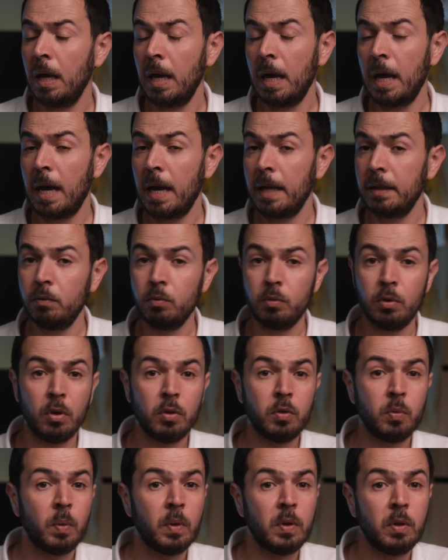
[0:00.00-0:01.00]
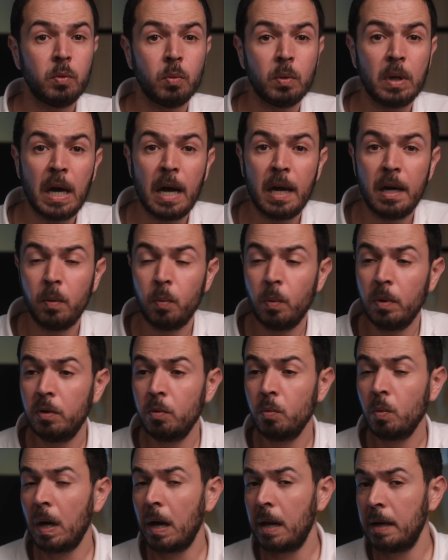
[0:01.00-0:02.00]
and you don't want to carry with
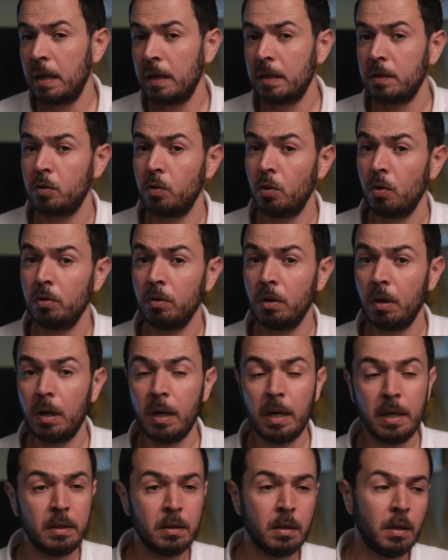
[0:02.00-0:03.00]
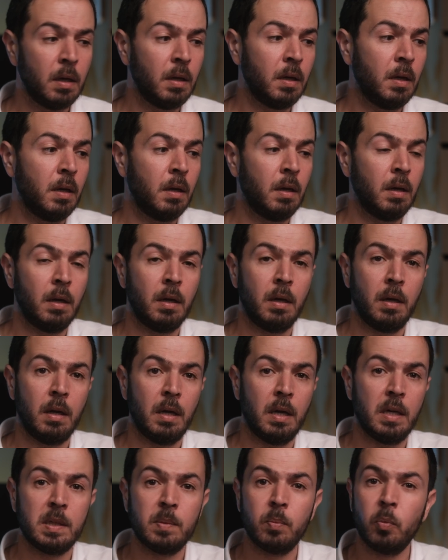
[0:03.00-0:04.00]
you an external light.
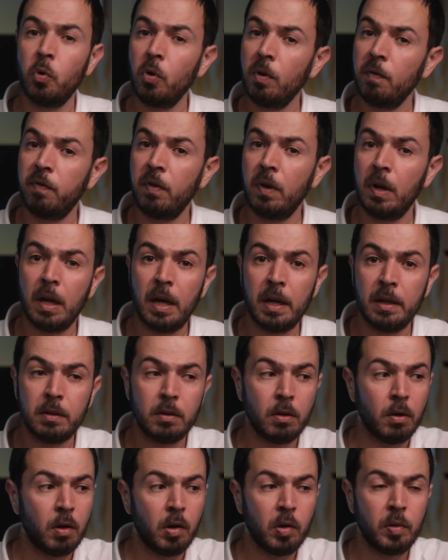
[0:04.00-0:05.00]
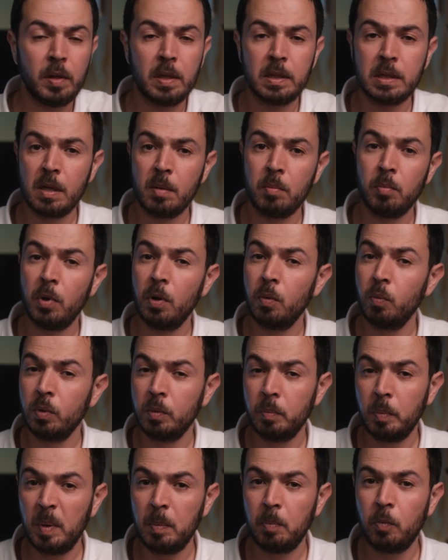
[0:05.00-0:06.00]
a small fill light on this gimbal
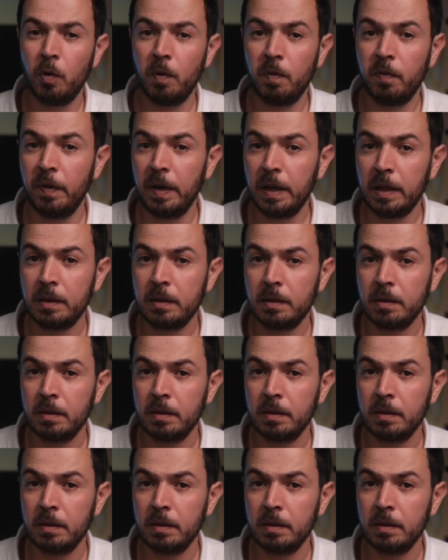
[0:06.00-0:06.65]
would be perfect.